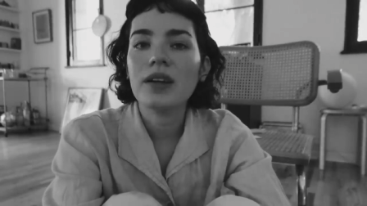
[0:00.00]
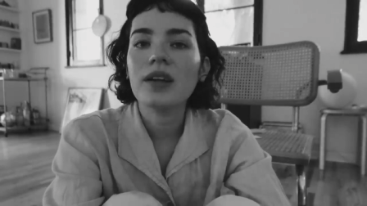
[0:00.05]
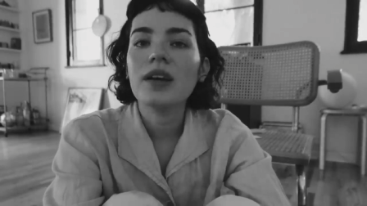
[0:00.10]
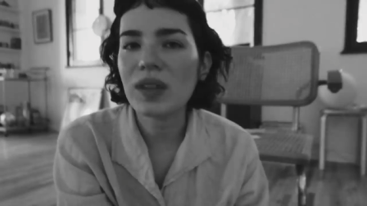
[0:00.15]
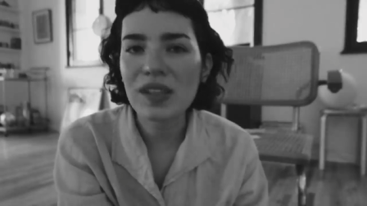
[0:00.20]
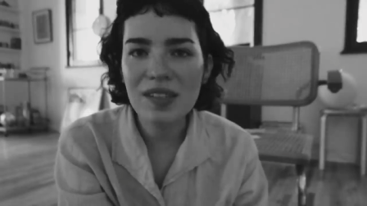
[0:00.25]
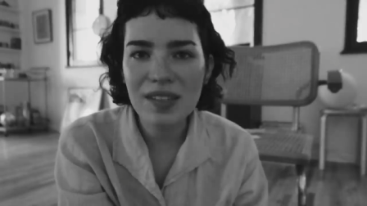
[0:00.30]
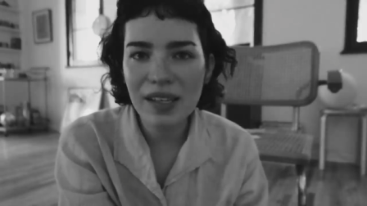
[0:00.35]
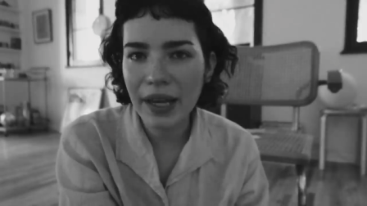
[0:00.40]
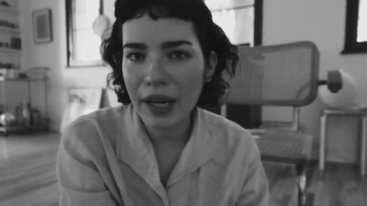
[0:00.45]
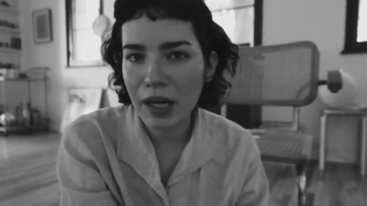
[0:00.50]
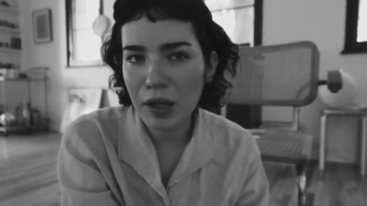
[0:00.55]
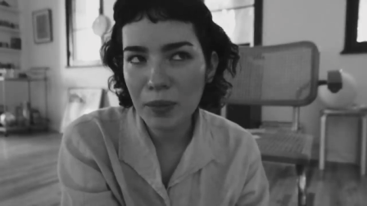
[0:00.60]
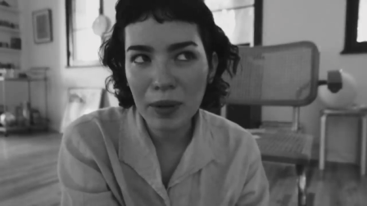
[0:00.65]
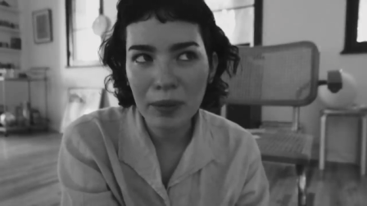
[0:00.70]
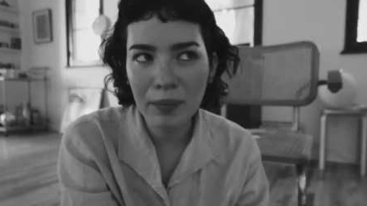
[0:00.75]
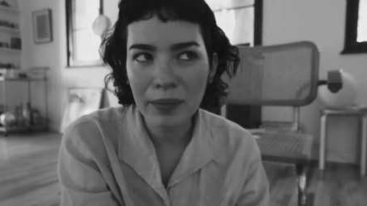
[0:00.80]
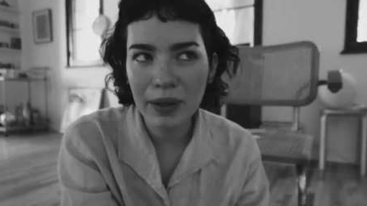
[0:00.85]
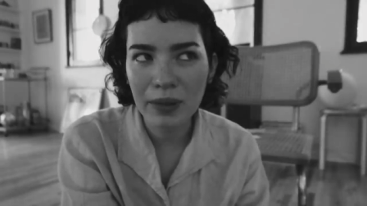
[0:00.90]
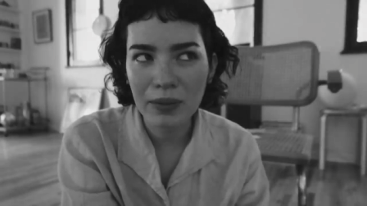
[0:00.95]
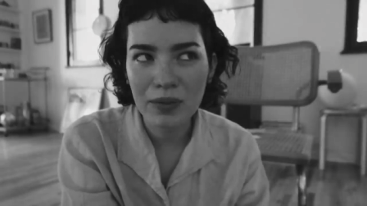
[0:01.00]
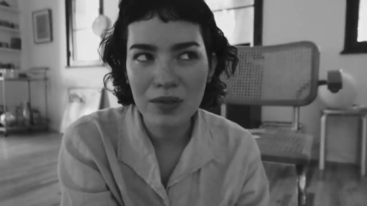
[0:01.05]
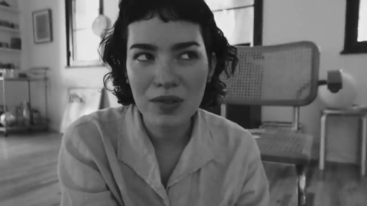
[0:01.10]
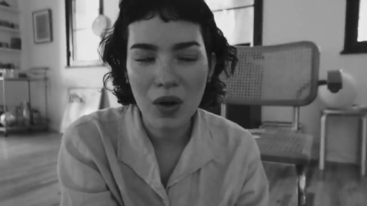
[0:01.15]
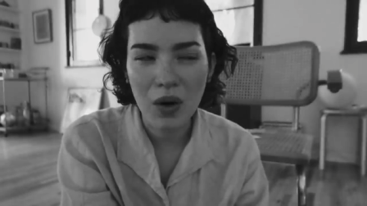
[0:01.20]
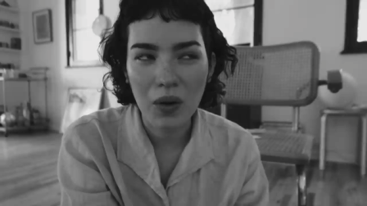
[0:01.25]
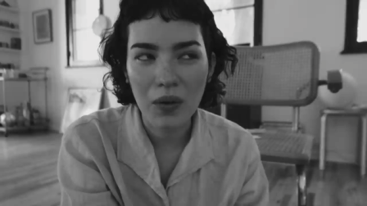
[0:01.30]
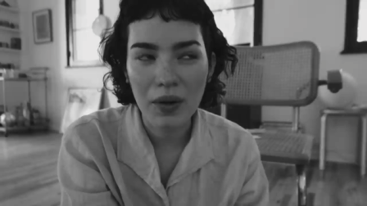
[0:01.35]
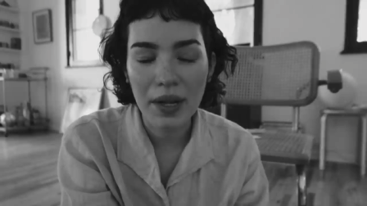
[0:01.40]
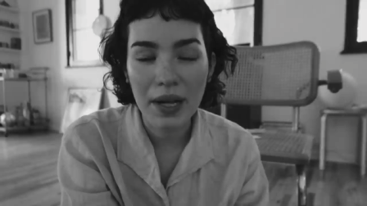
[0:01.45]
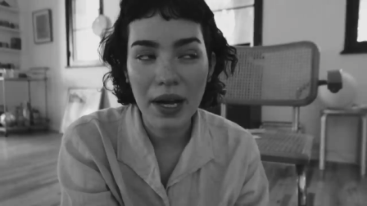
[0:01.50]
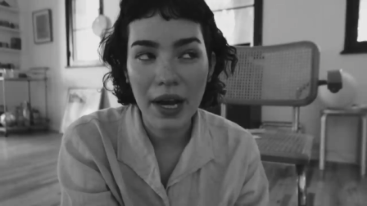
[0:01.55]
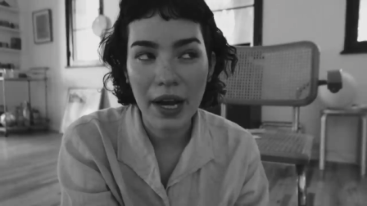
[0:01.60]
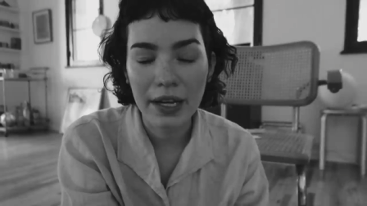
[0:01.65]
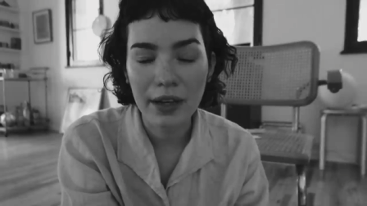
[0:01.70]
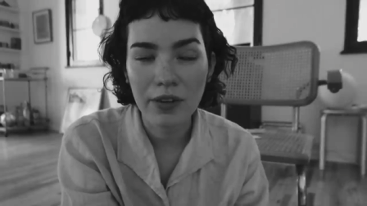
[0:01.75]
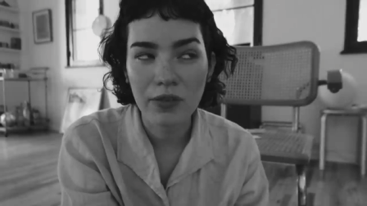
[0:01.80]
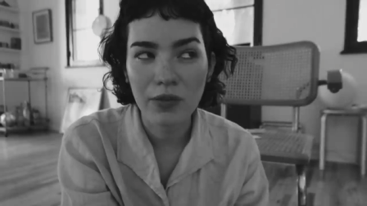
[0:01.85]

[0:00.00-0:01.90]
Well, this Airbnb was already kind